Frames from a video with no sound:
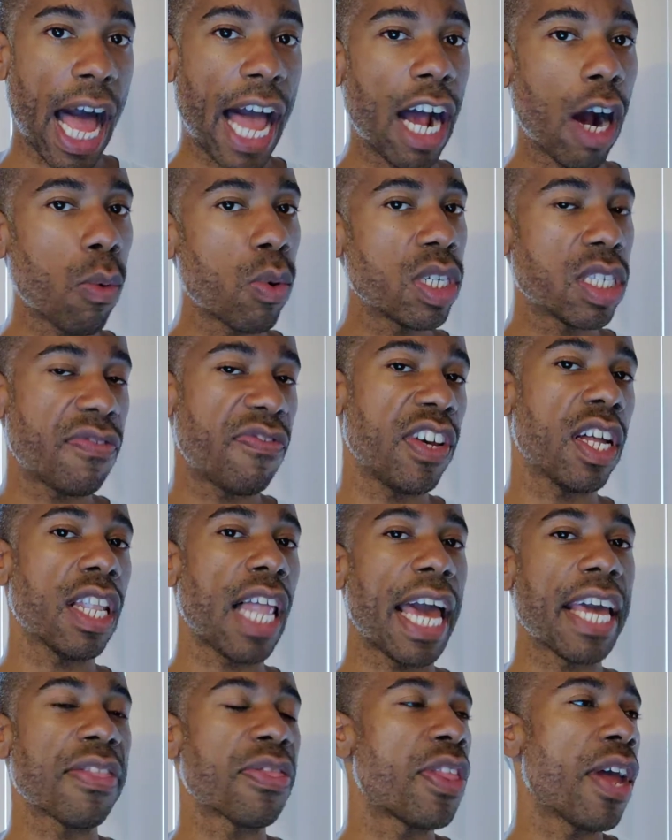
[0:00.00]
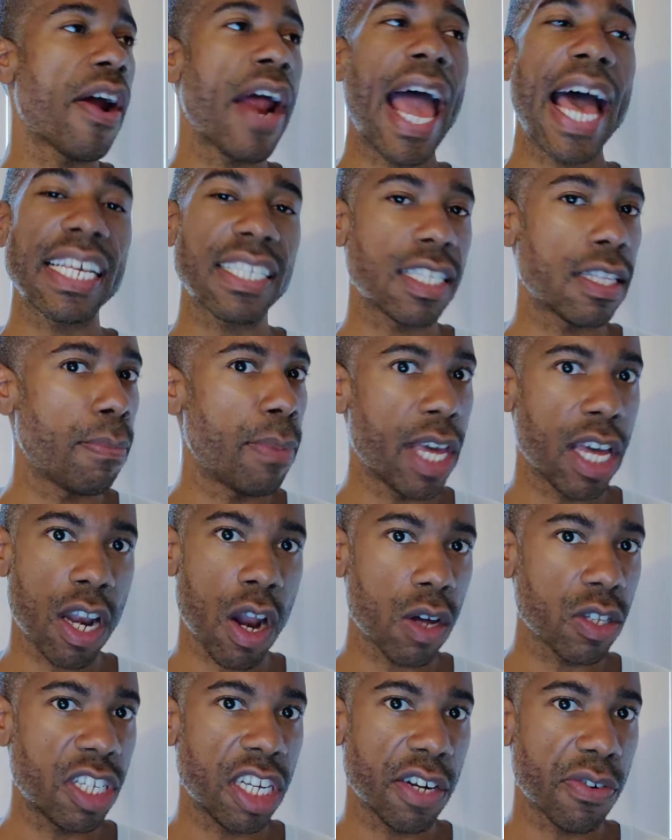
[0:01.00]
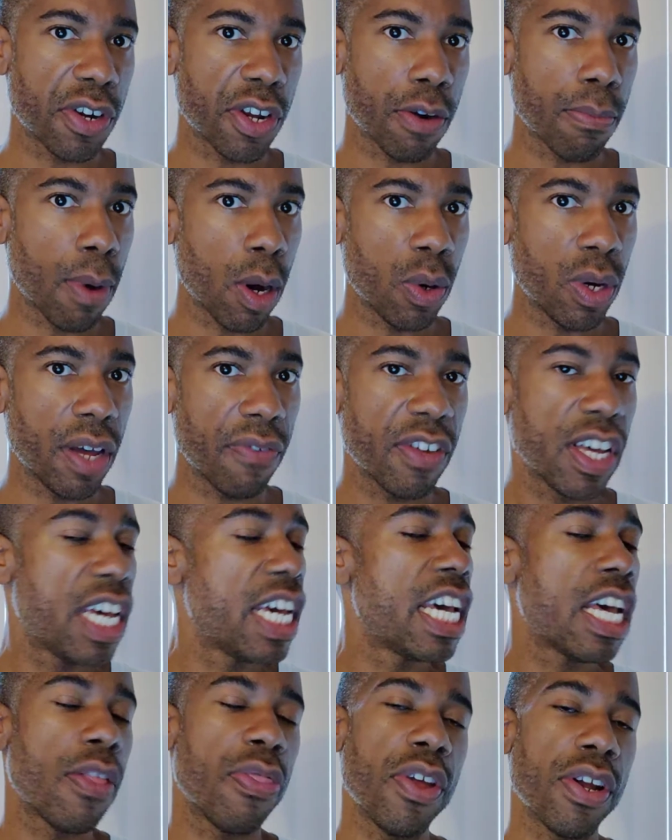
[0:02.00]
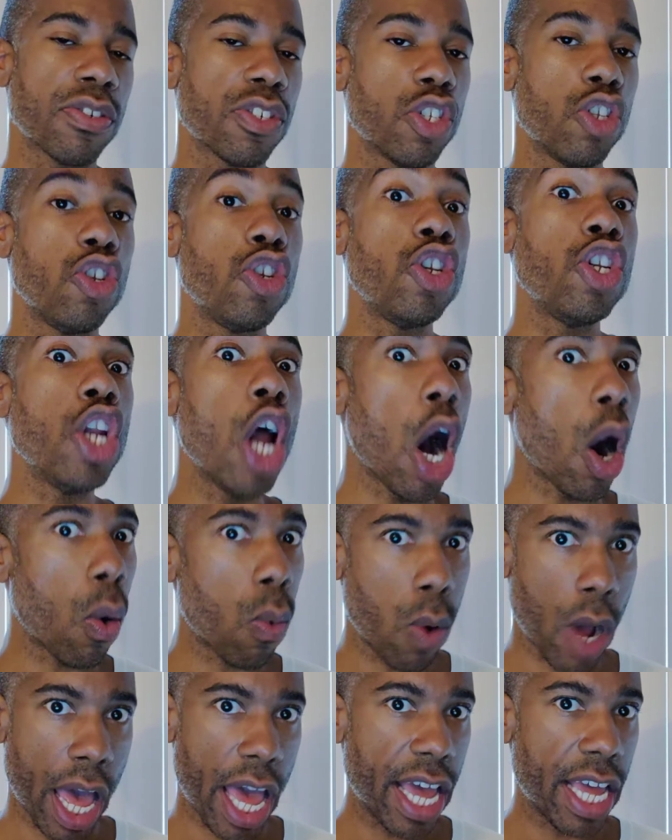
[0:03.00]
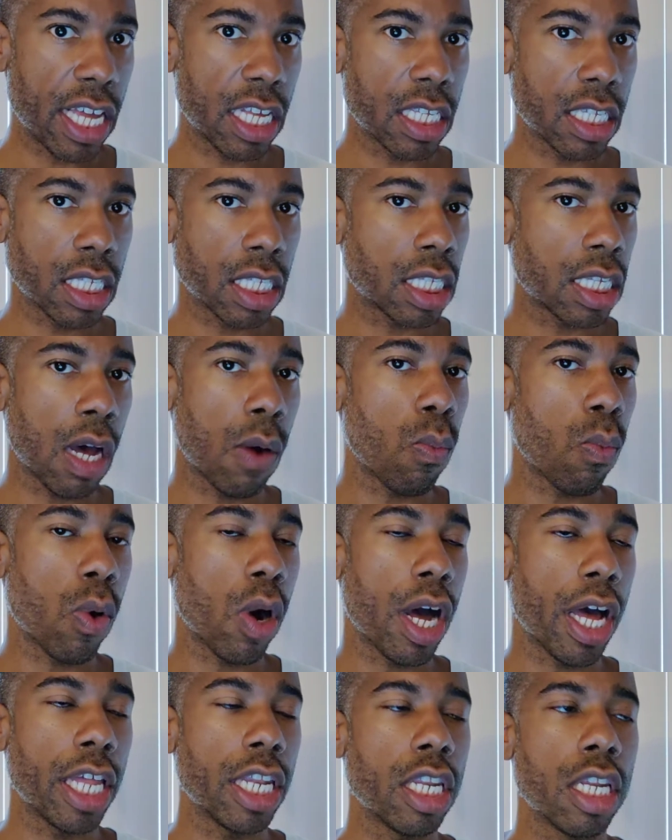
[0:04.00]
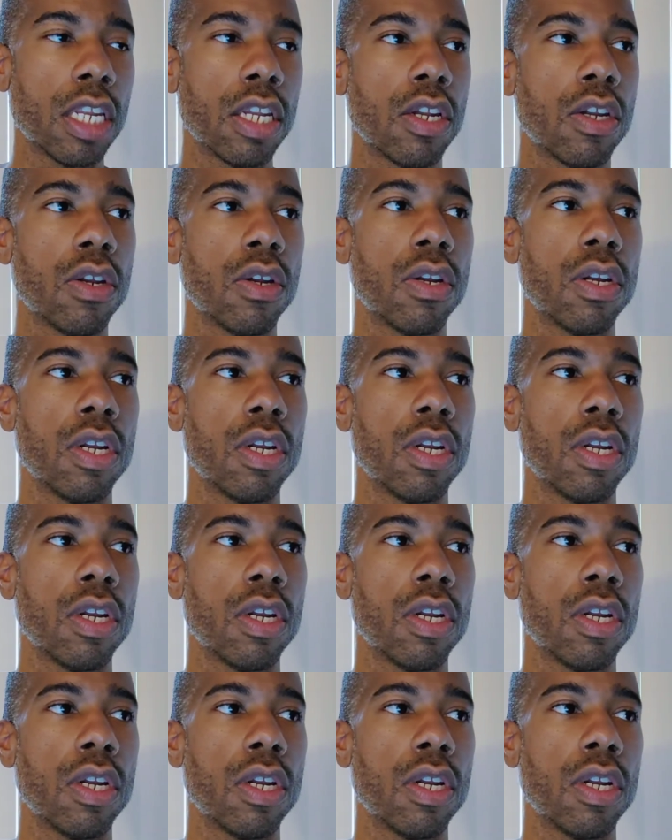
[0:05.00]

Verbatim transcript: I always feel like there has to be an ulterior motive. There's no way someone